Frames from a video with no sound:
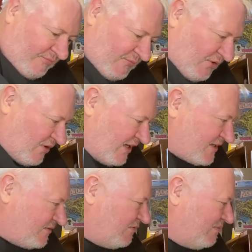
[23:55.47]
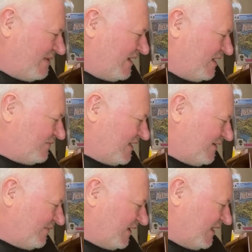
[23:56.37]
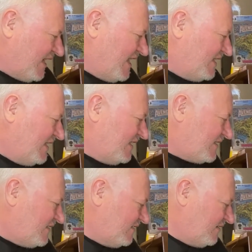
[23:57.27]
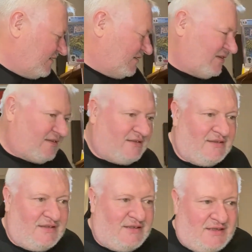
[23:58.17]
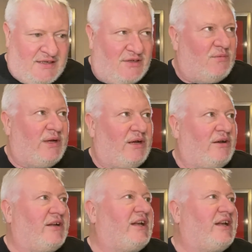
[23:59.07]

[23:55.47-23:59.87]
Right, we may have to have an edit. We are going to